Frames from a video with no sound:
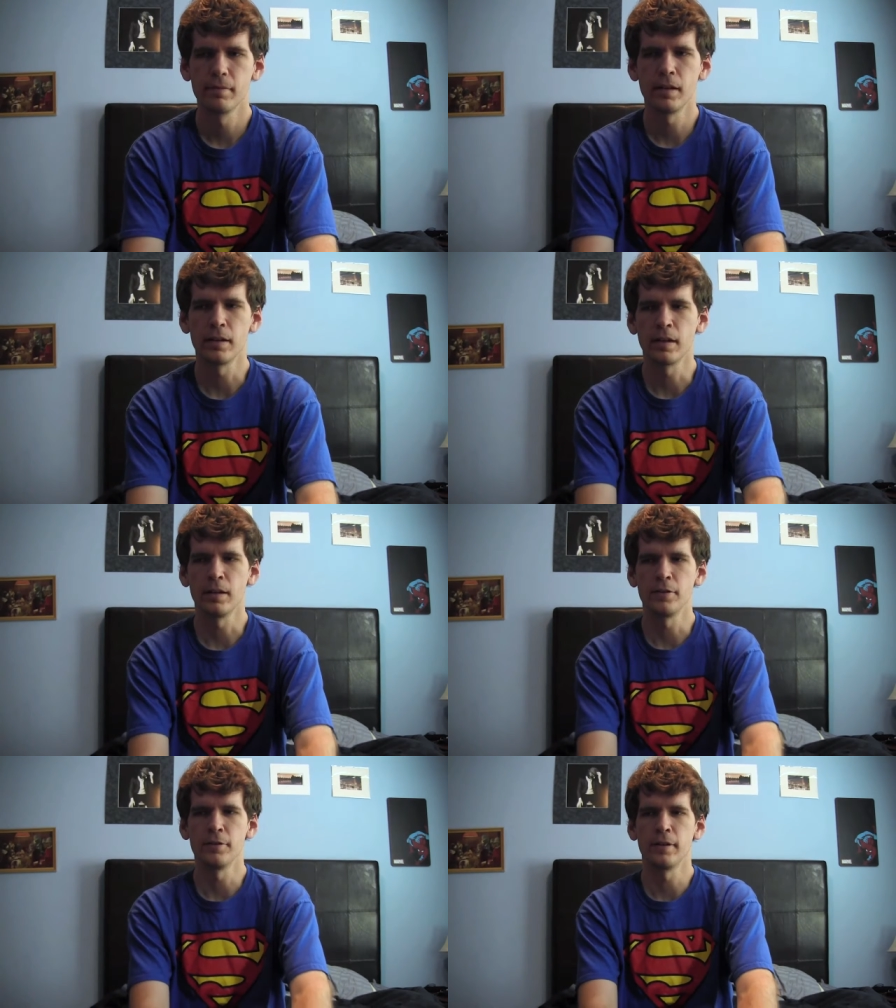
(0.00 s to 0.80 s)
in
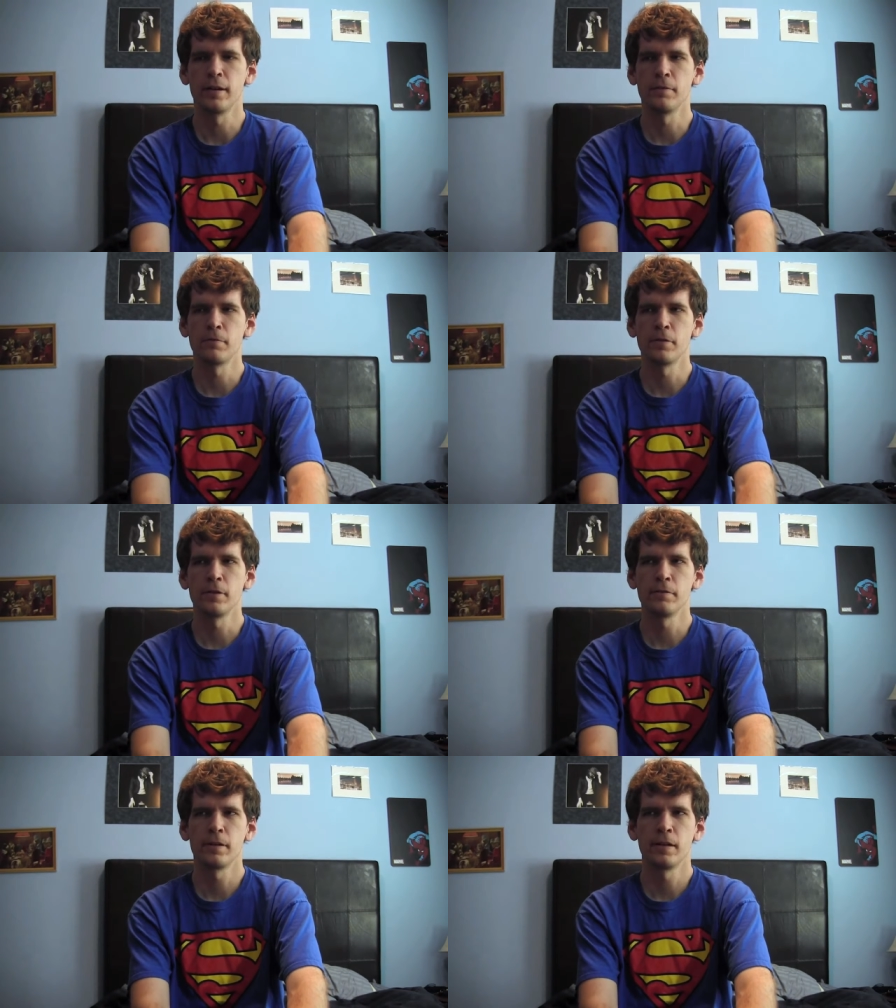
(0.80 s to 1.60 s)
case you have
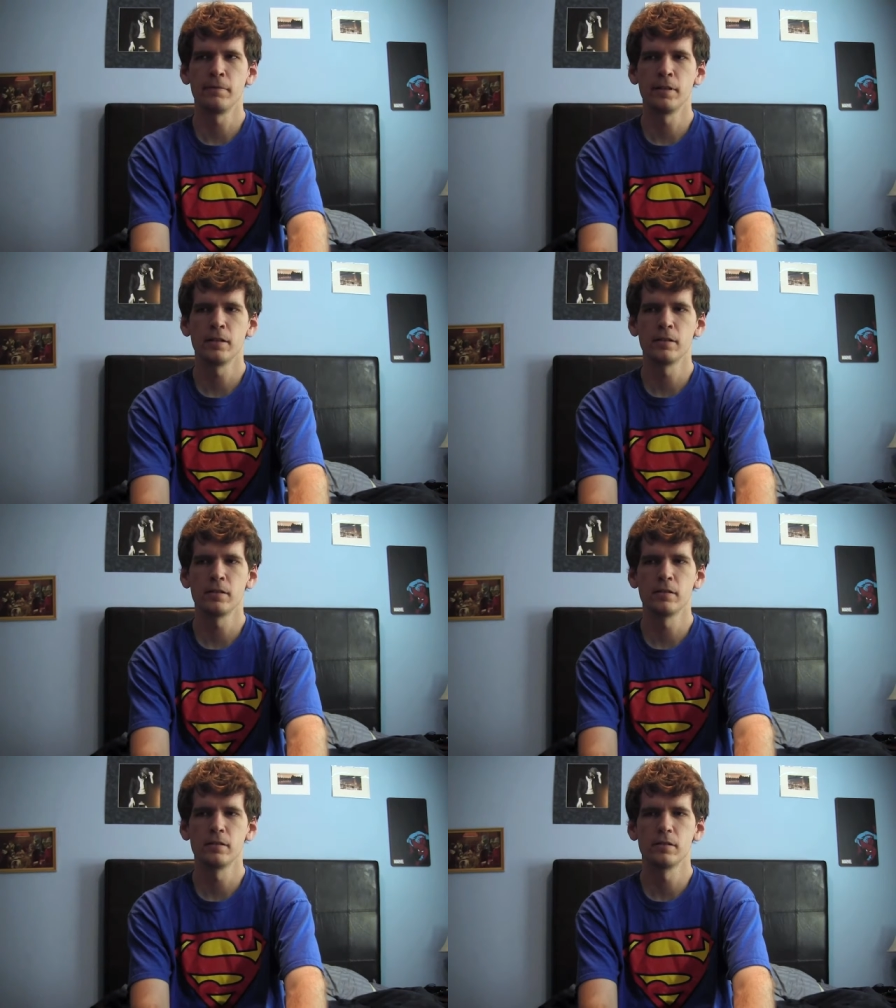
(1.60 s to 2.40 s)
45
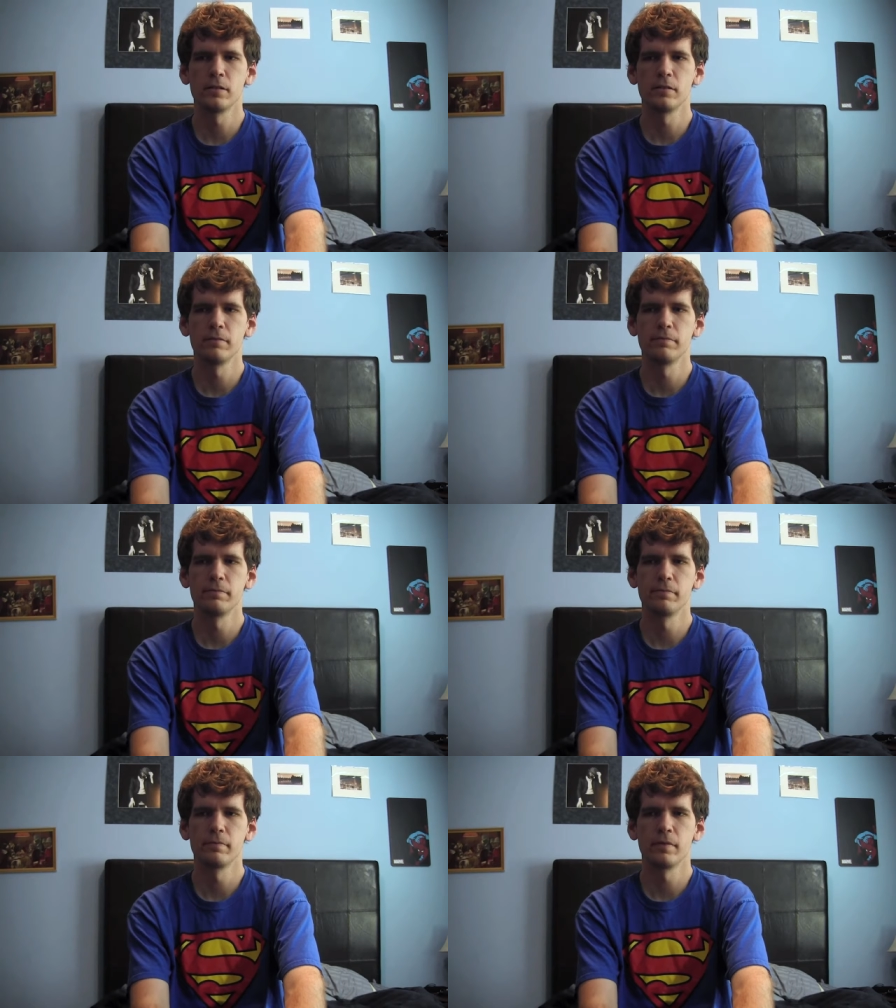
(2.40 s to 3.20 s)
minutes
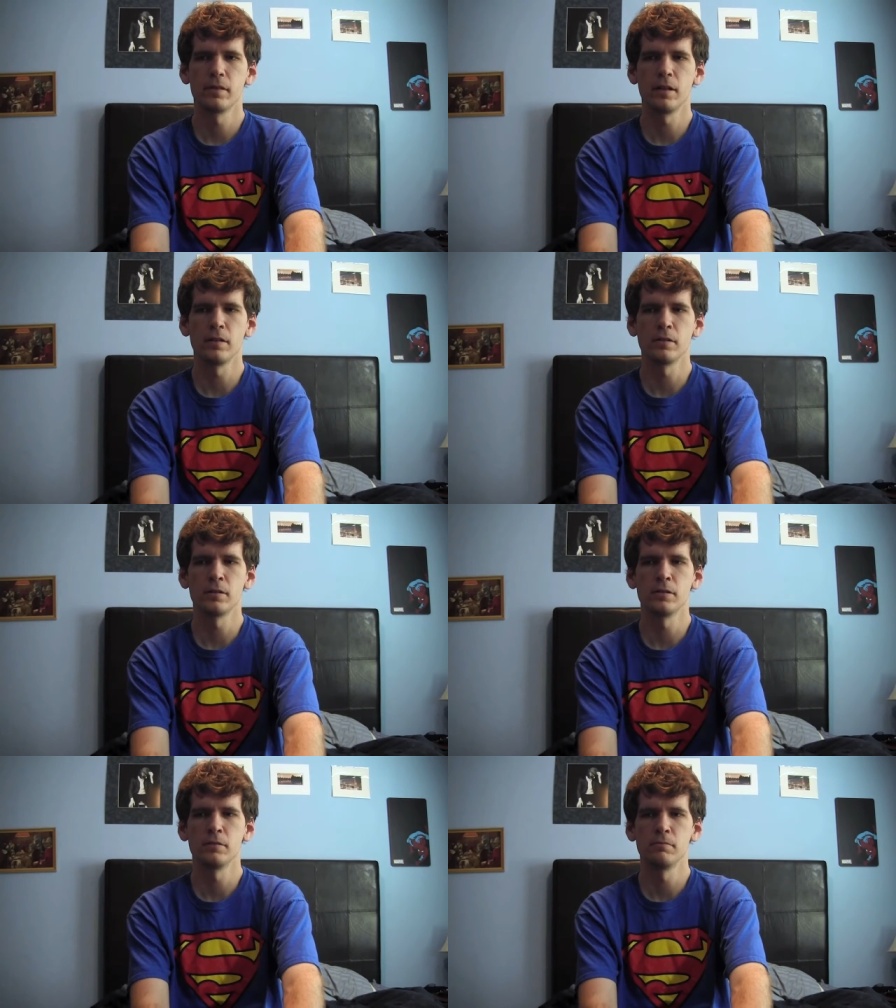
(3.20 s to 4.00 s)
to
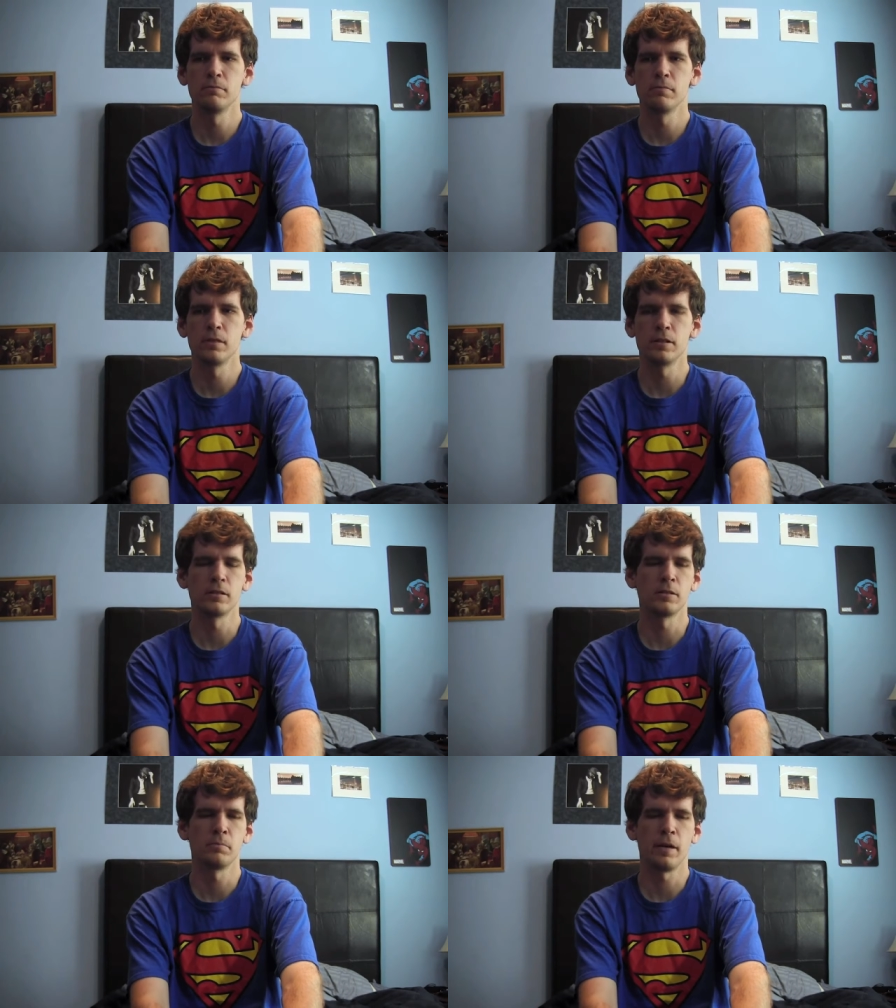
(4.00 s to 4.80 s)
to
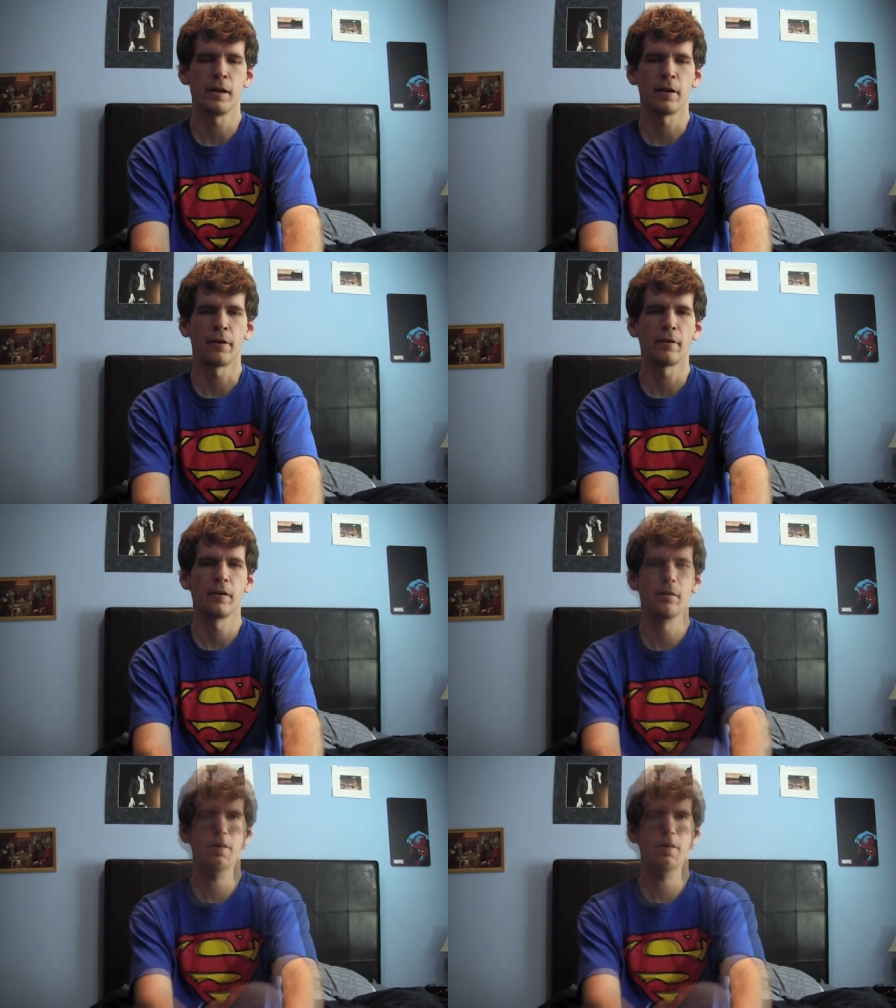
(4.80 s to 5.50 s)
spare.